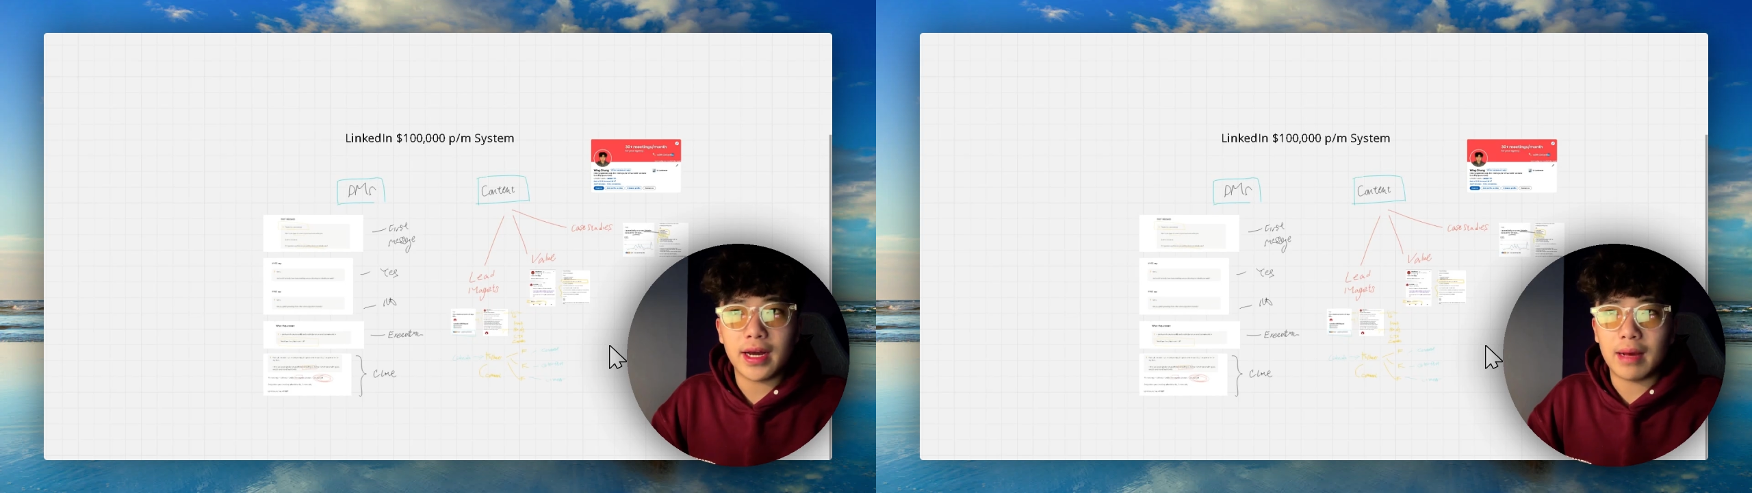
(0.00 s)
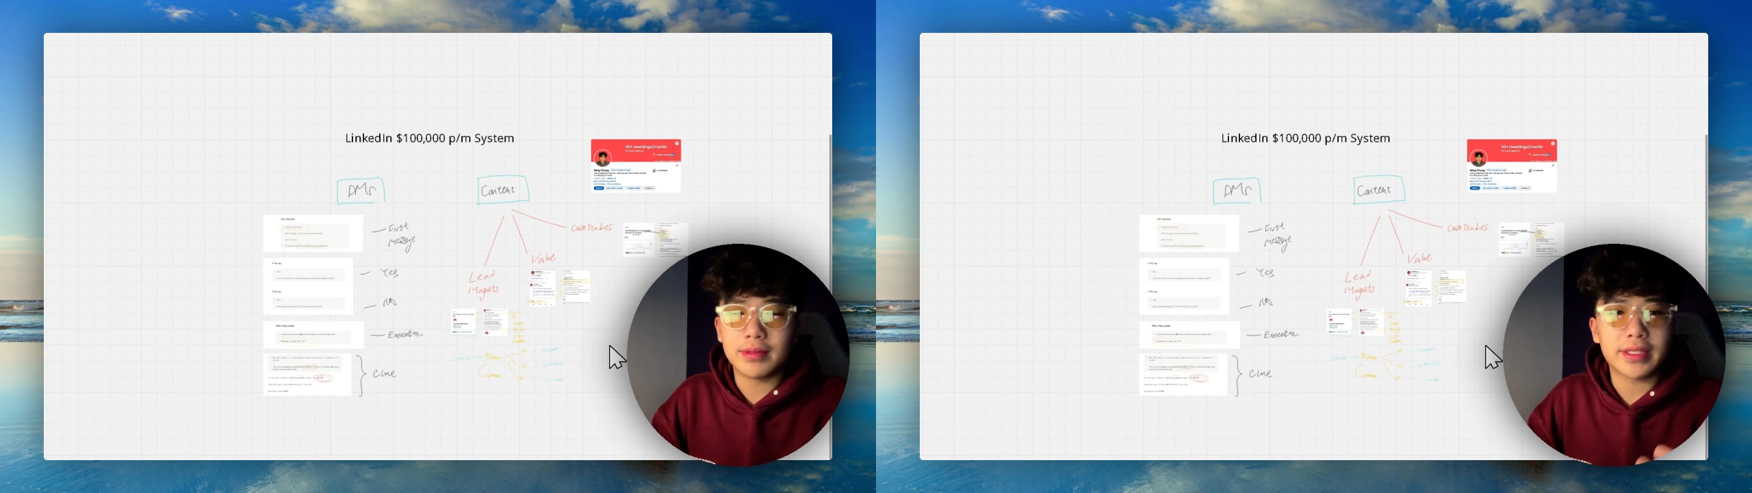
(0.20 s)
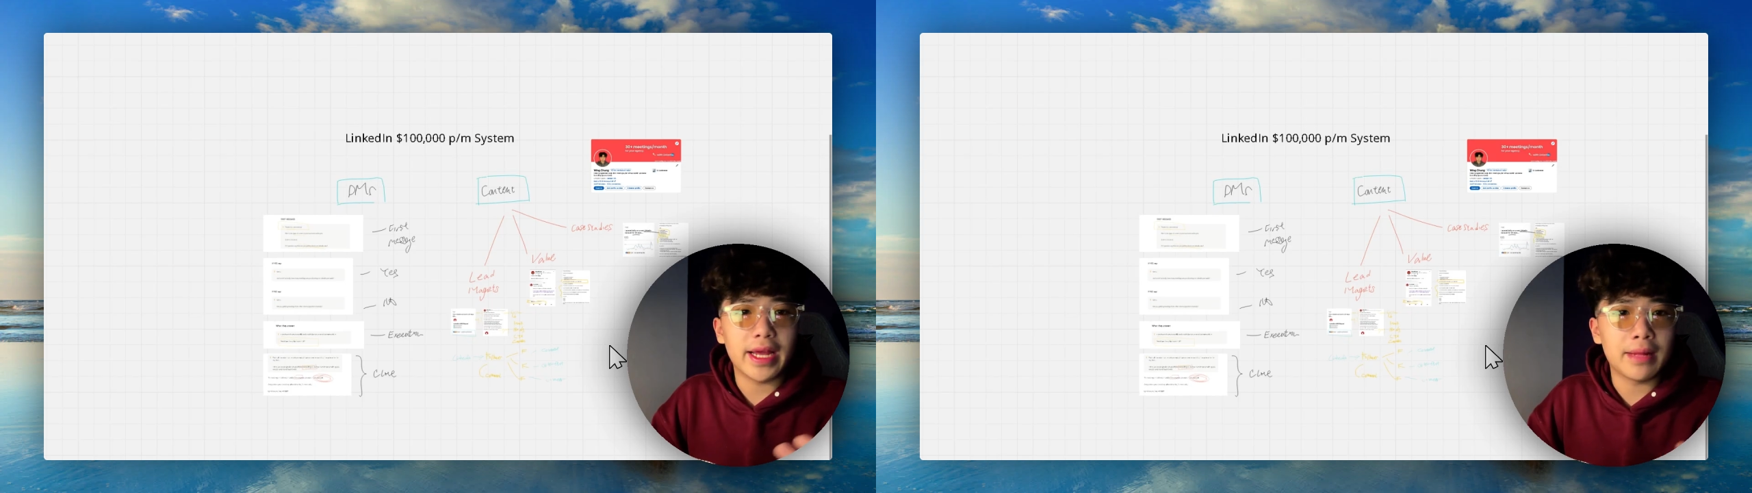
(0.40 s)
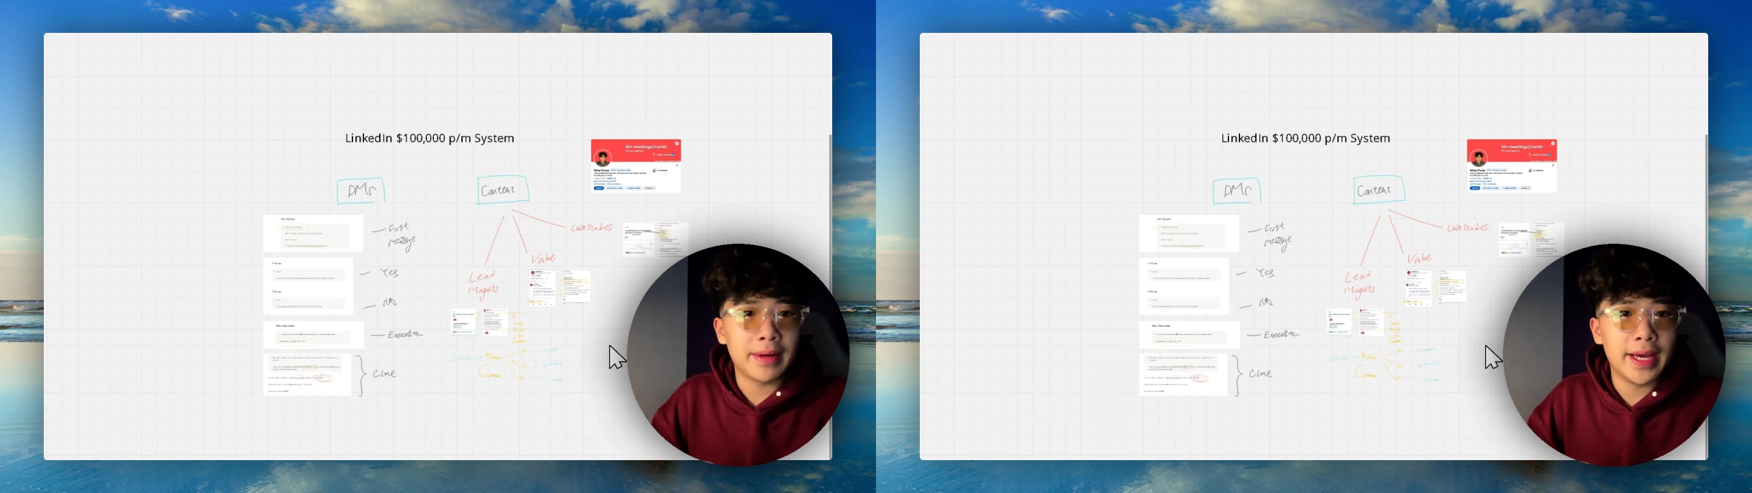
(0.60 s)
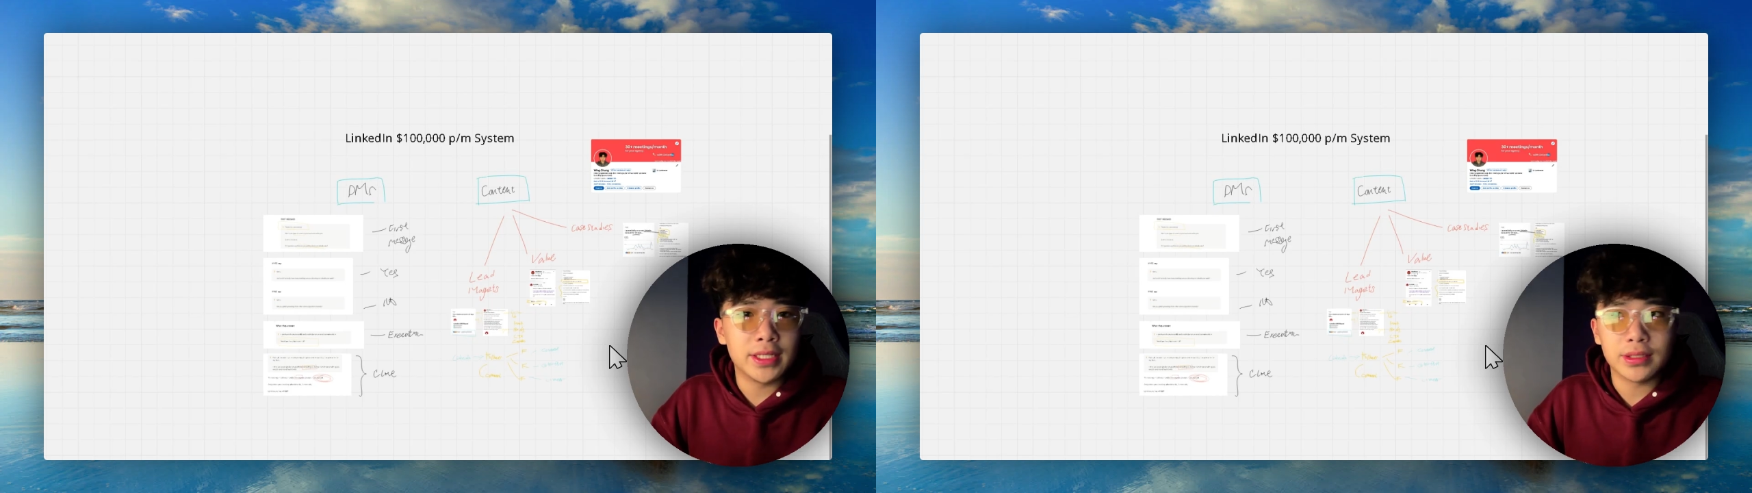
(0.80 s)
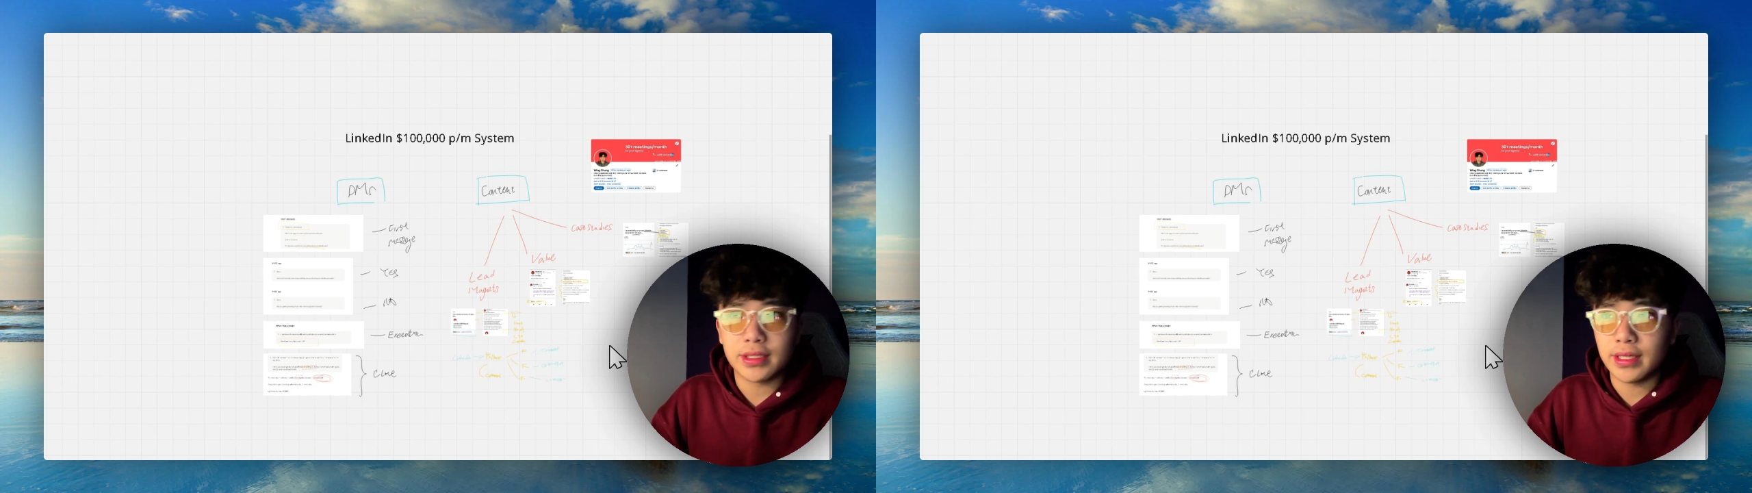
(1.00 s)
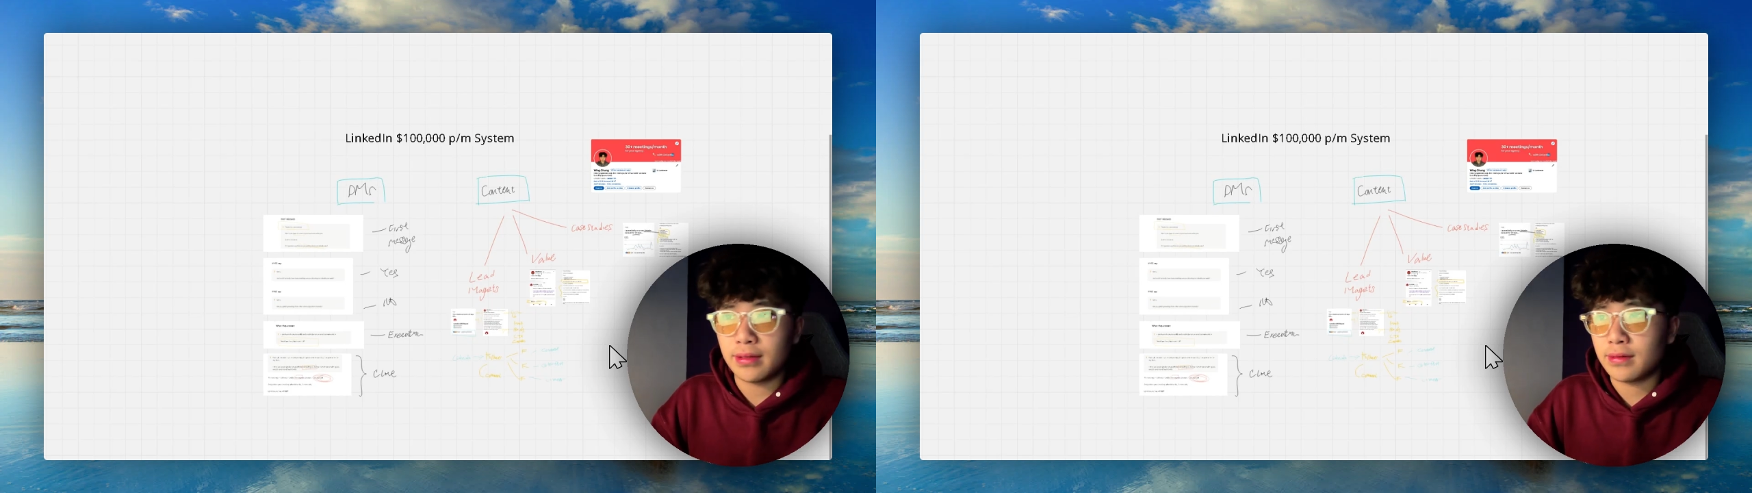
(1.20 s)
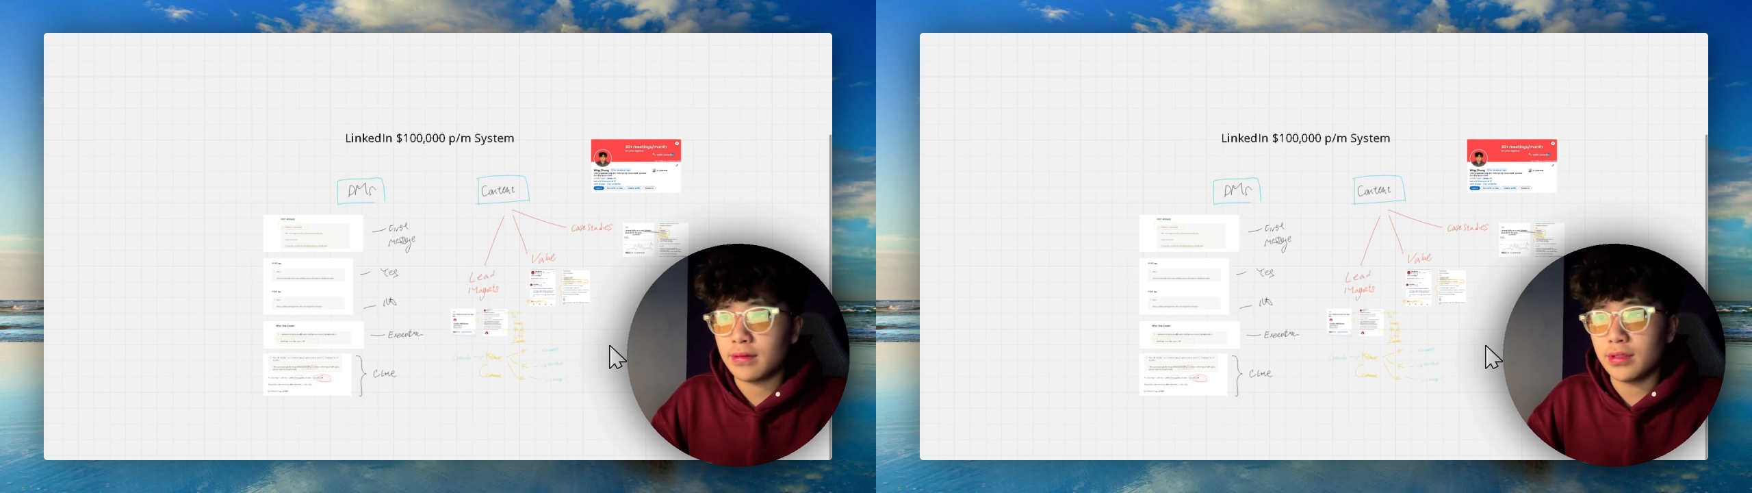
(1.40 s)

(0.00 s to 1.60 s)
I'm scaling my agency